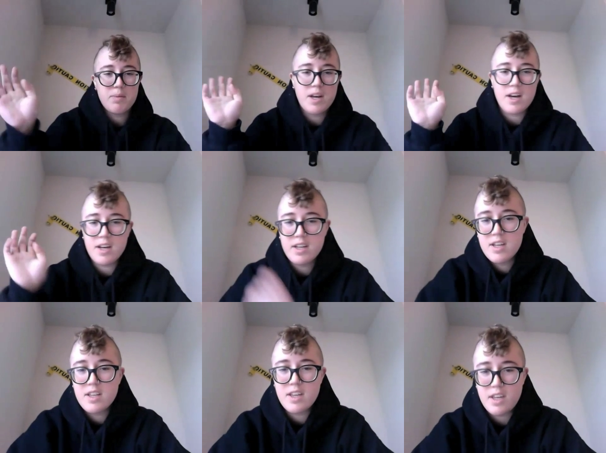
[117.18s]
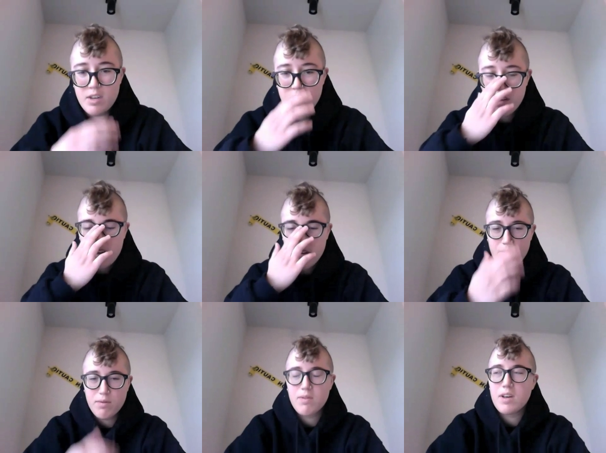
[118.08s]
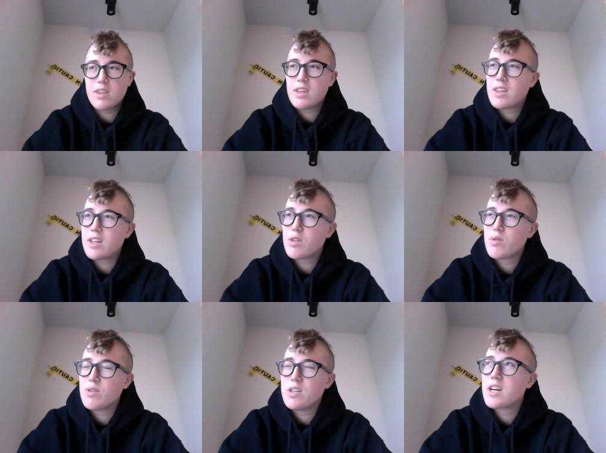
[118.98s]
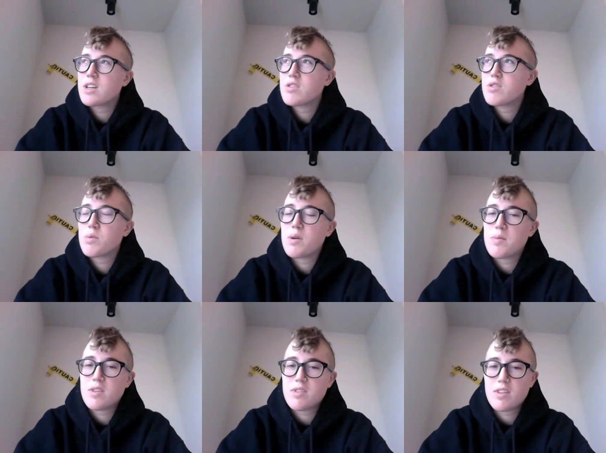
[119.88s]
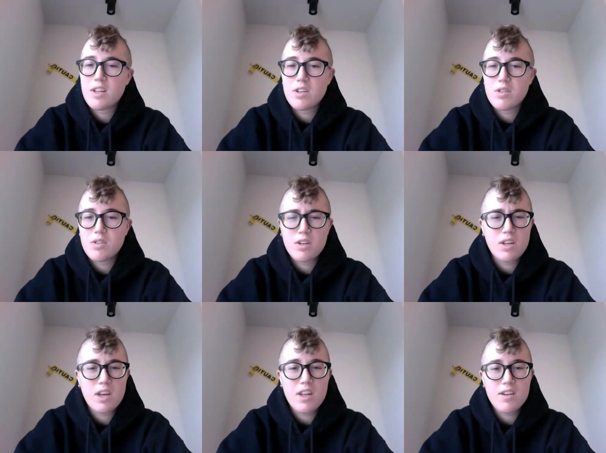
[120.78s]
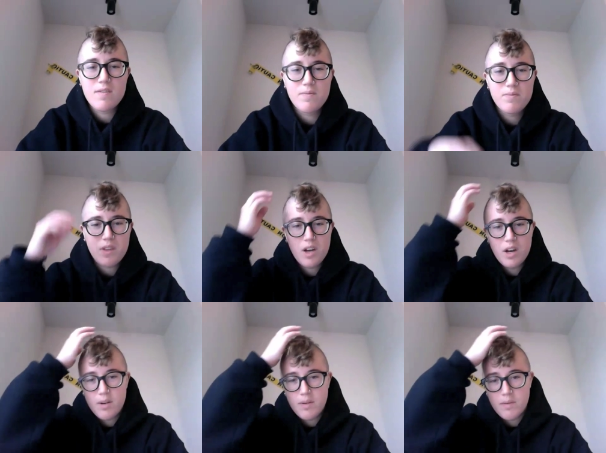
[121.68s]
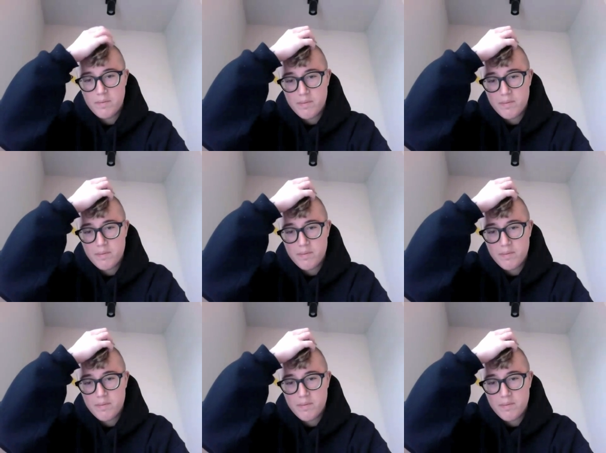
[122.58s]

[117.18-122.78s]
blah. Like, you'll have, I think, like three doctor's appointments, and then you'll get um,